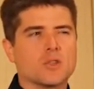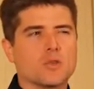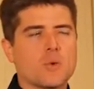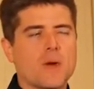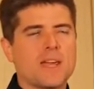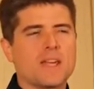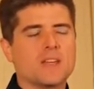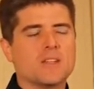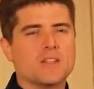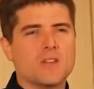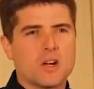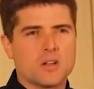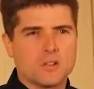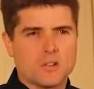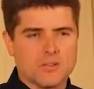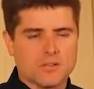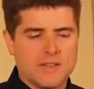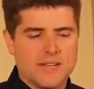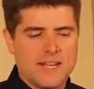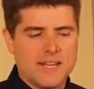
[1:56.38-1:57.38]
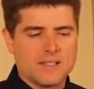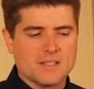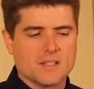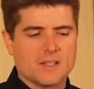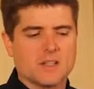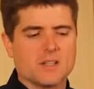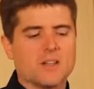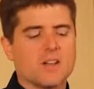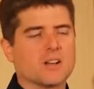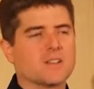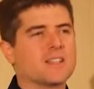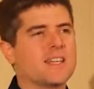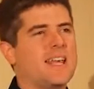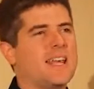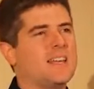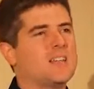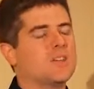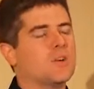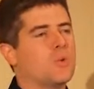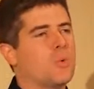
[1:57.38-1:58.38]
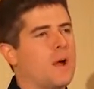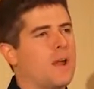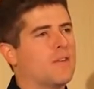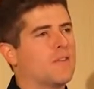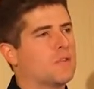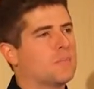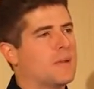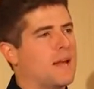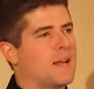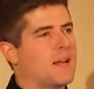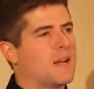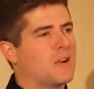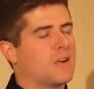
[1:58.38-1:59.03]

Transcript: a great conductor of heat. It conducts heat away from that